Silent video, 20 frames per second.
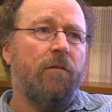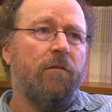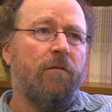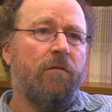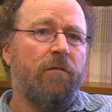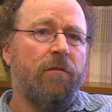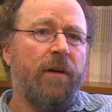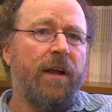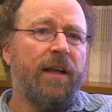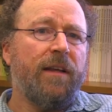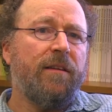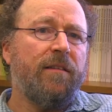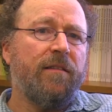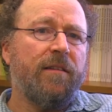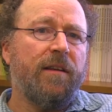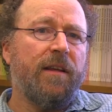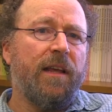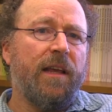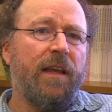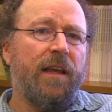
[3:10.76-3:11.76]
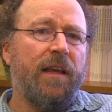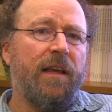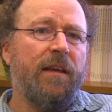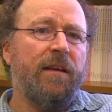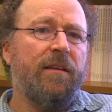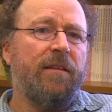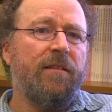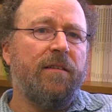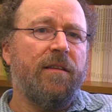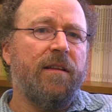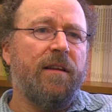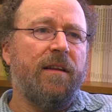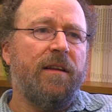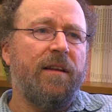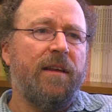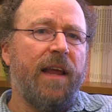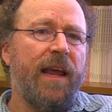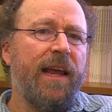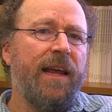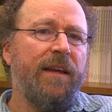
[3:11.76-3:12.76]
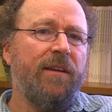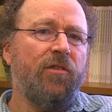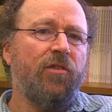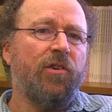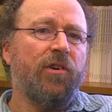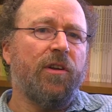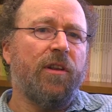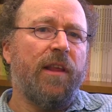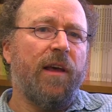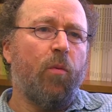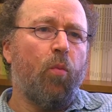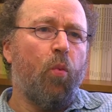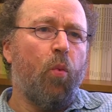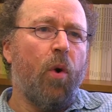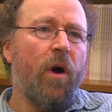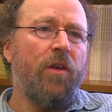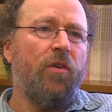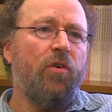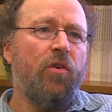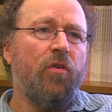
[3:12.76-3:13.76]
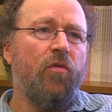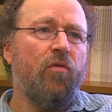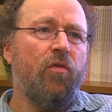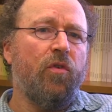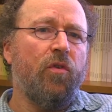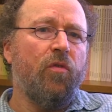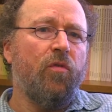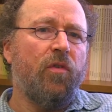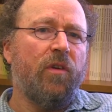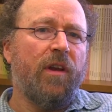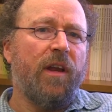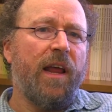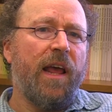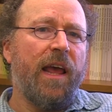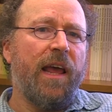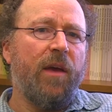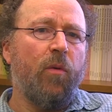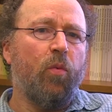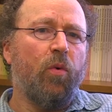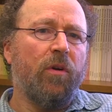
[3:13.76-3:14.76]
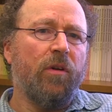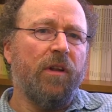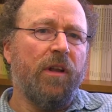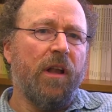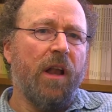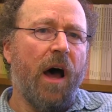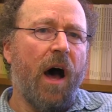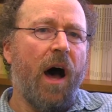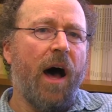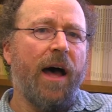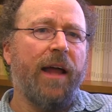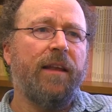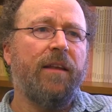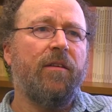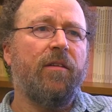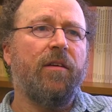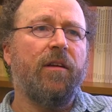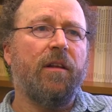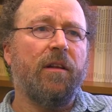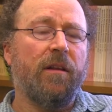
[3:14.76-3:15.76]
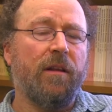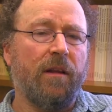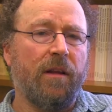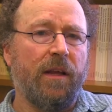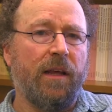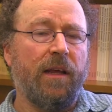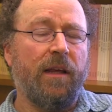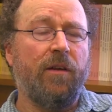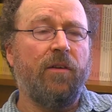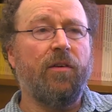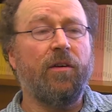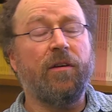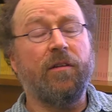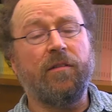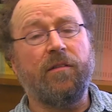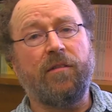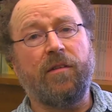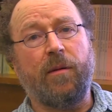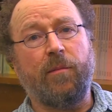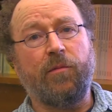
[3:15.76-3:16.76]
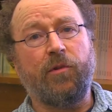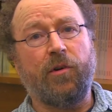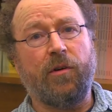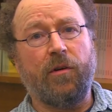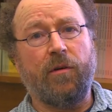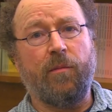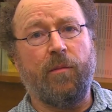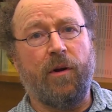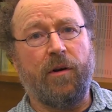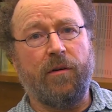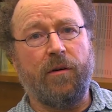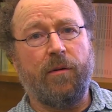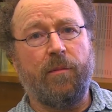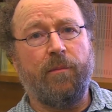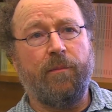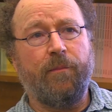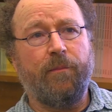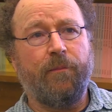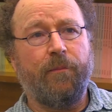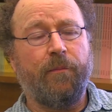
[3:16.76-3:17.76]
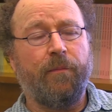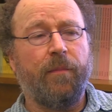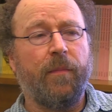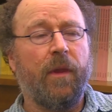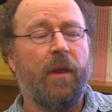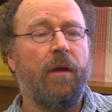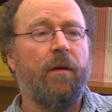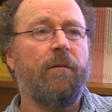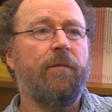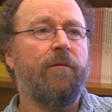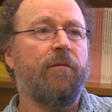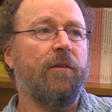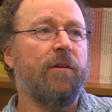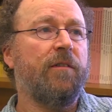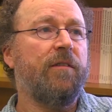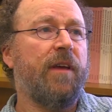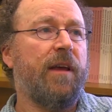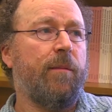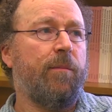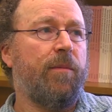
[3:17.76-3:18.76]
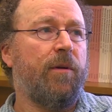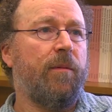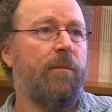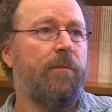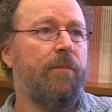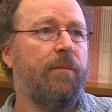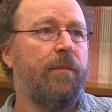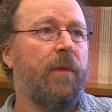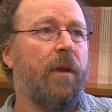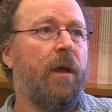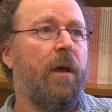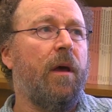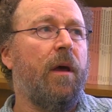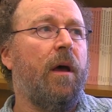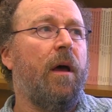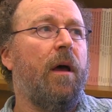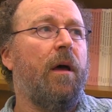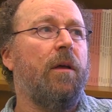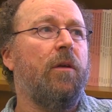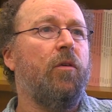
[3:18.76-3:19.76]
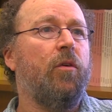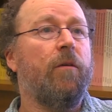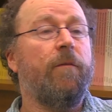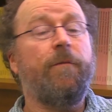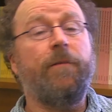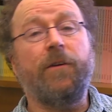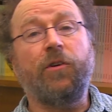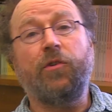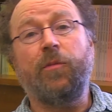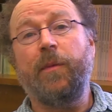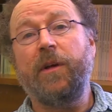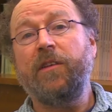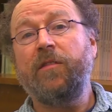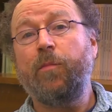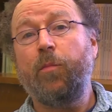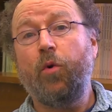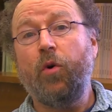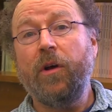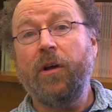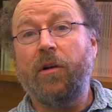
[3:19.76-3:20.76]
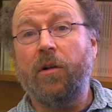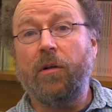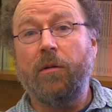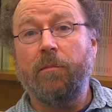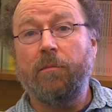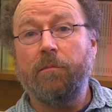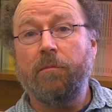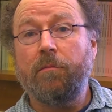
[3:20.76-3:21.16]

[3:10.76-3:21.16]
Risk is the danger that what you do today will not lead to consumption tomorrow. For example, your fish may spoil.